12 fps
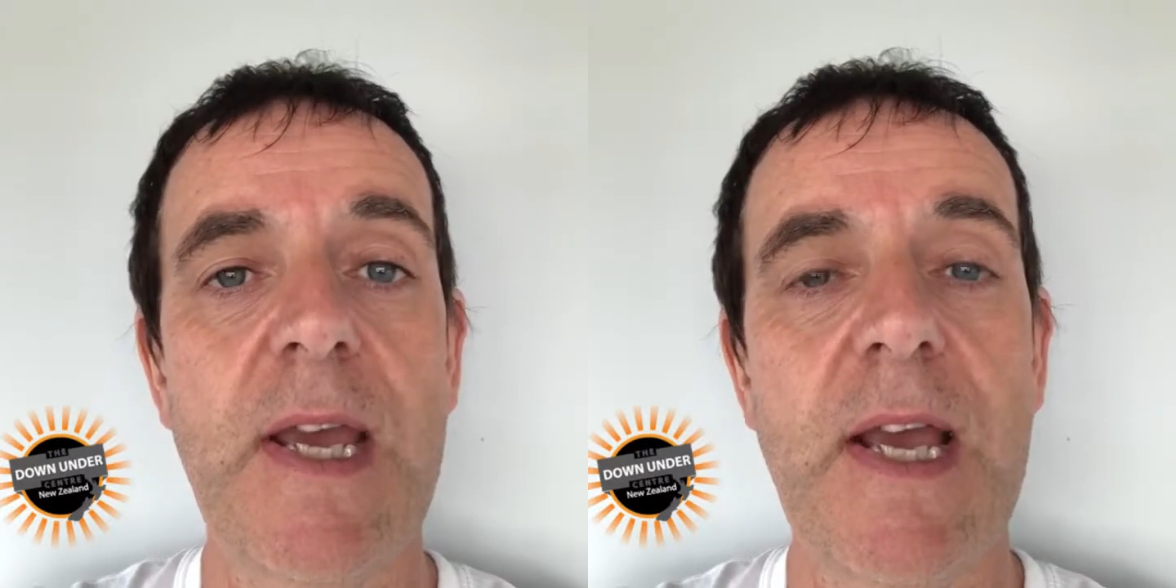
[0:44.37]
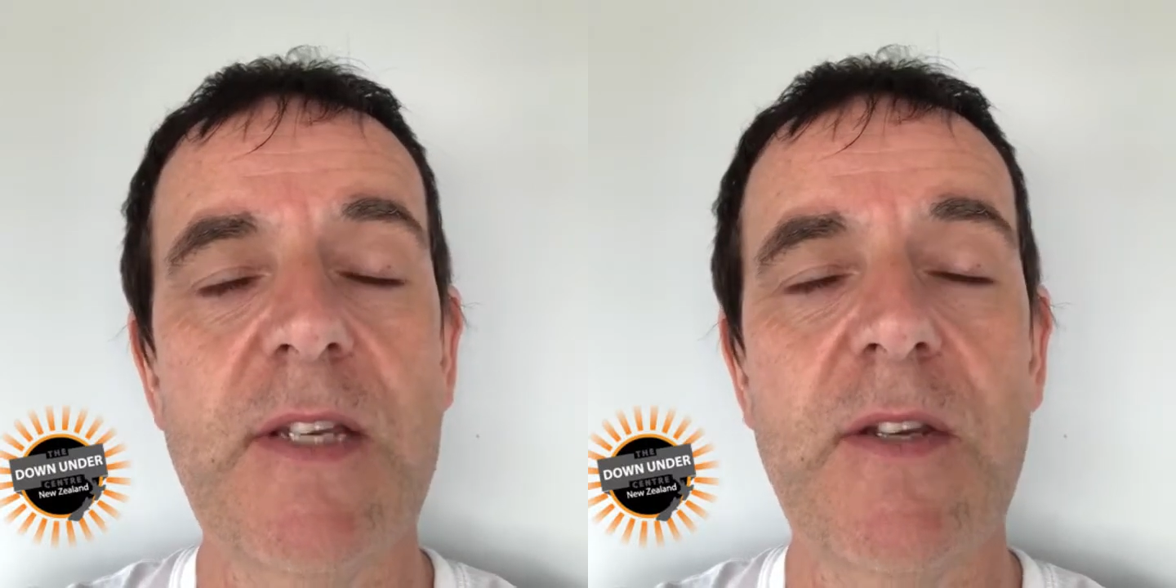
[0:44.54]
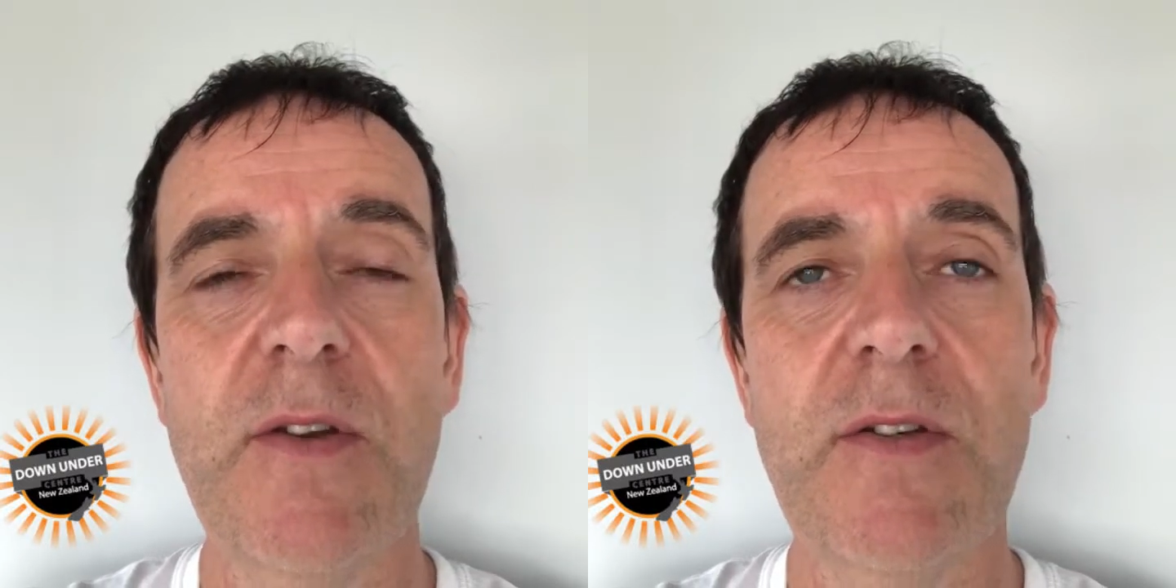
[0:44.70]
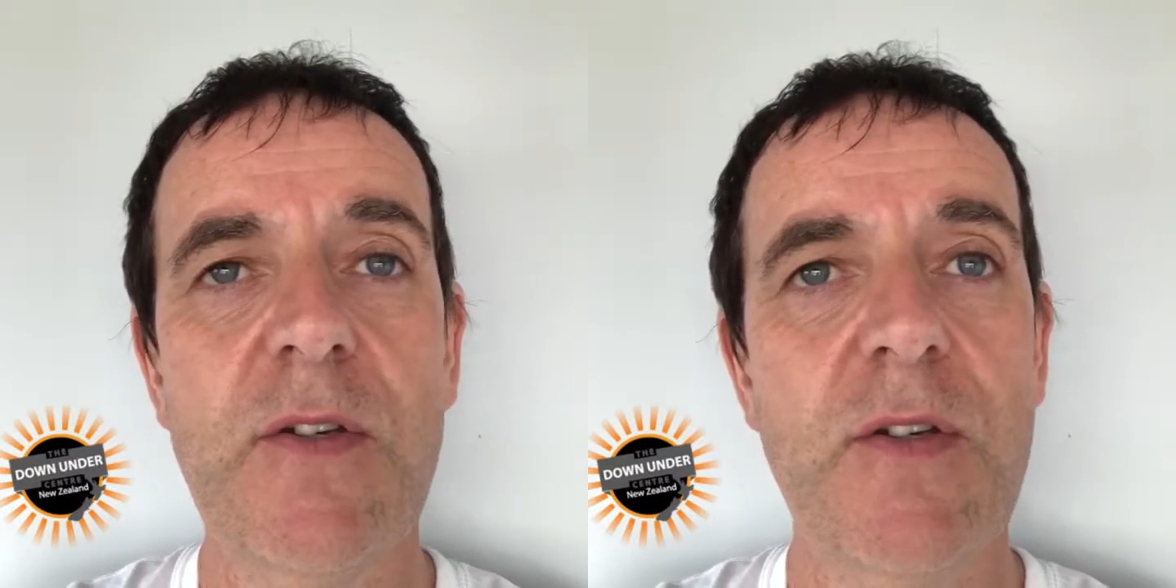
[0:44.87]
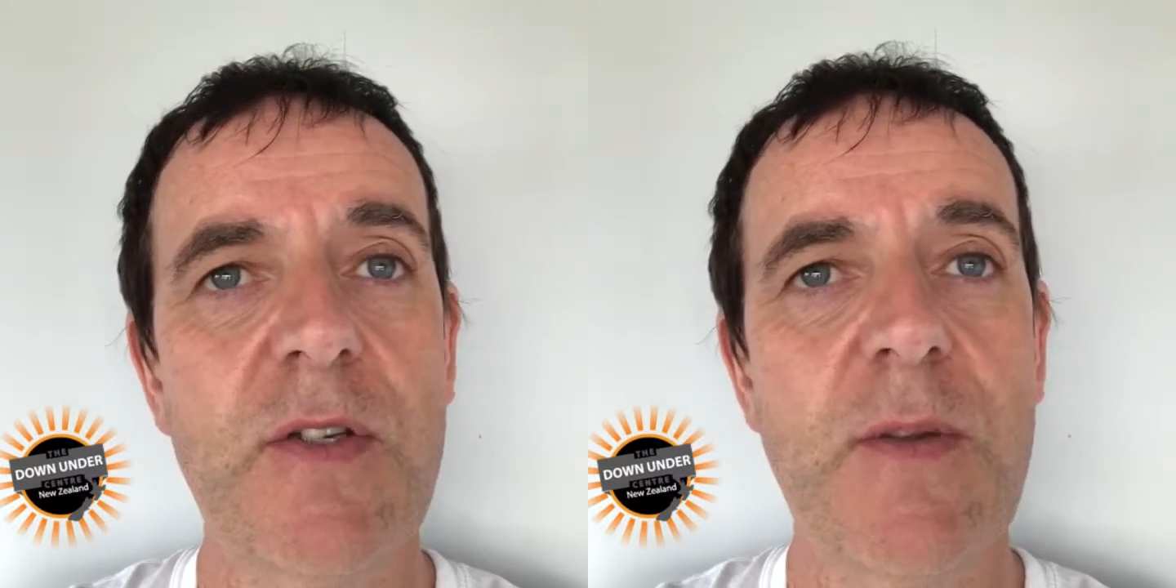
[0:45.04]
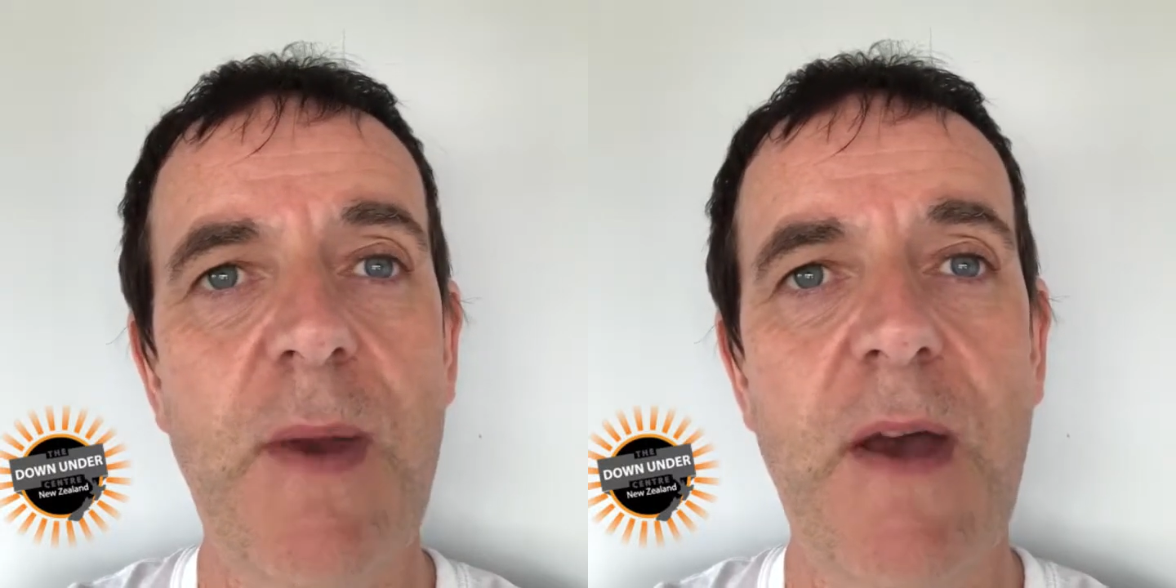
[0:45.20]
It's not
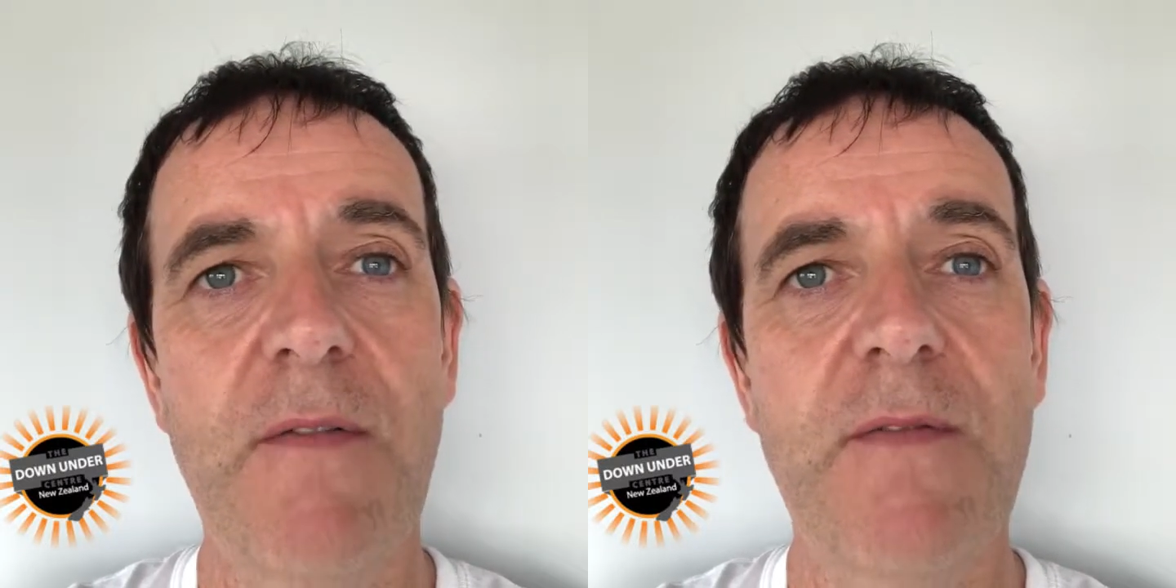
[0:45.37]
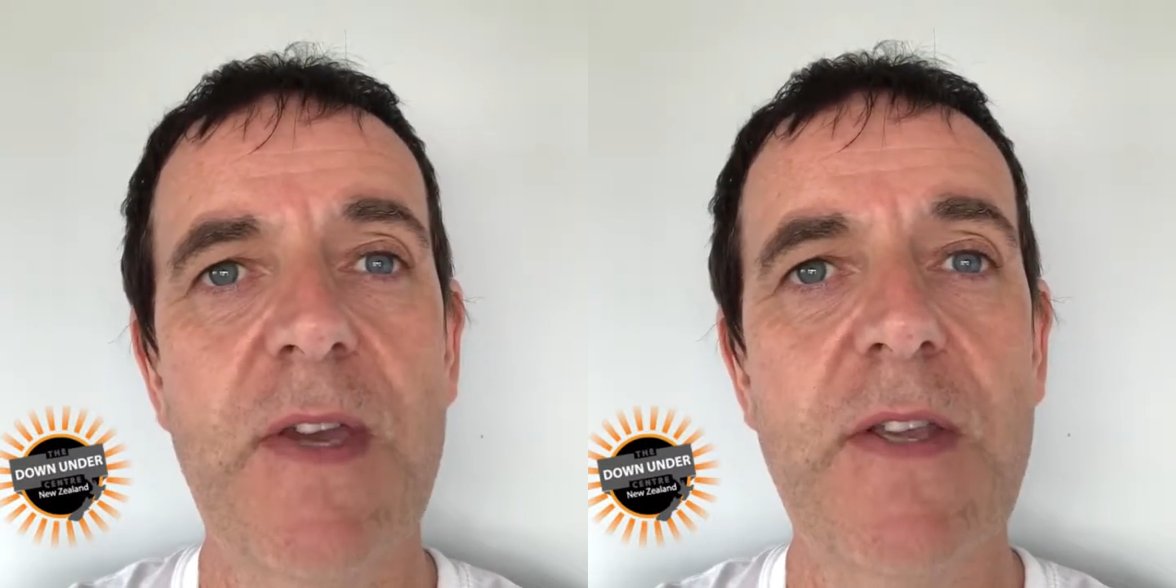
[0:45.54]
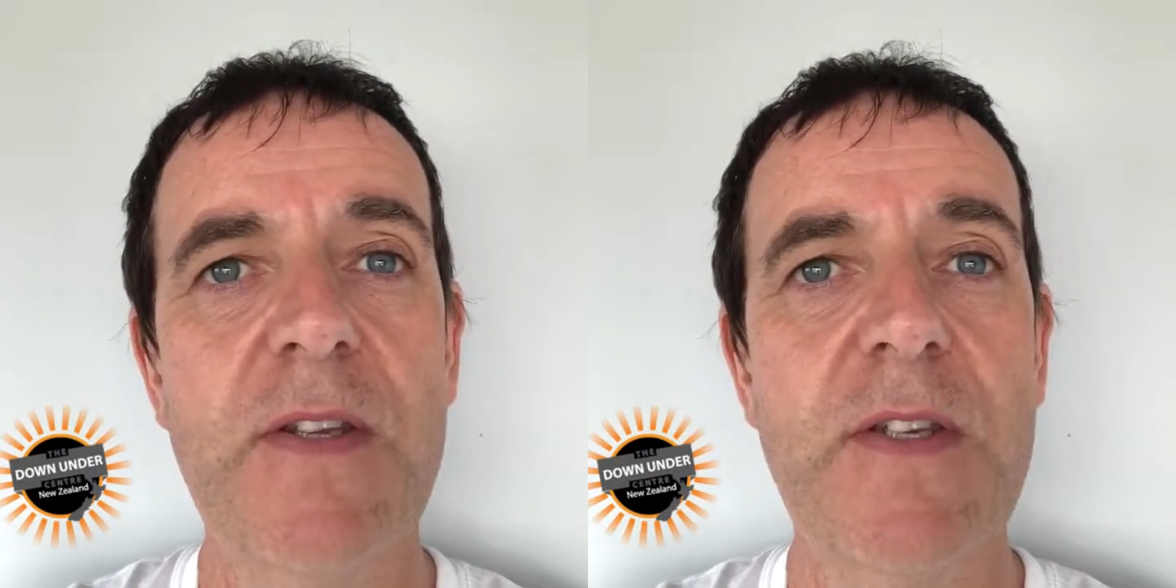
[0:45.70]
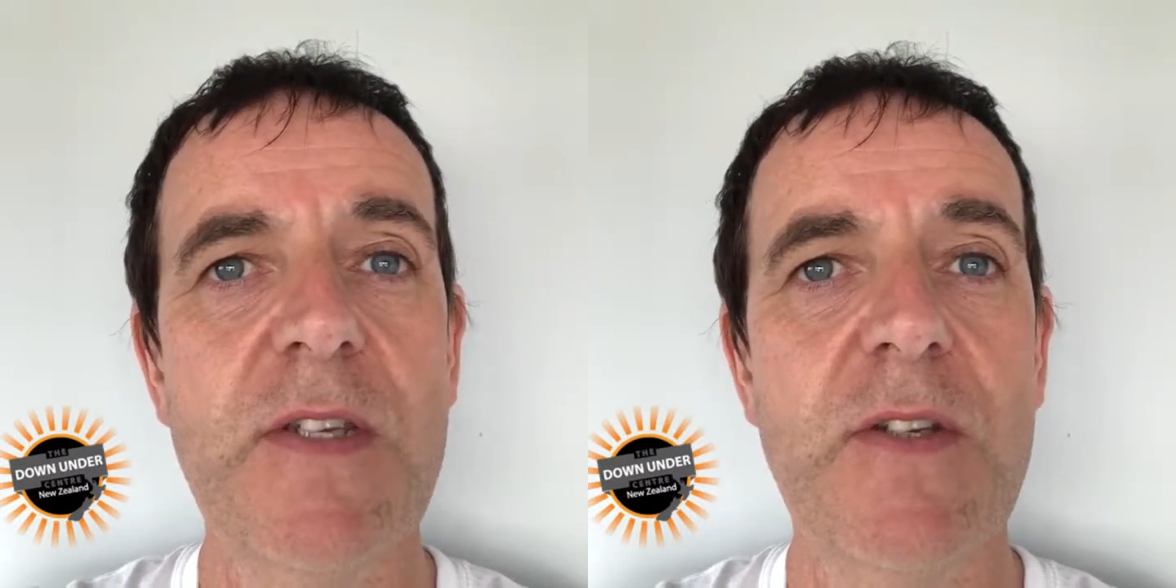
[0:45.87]
just about visas,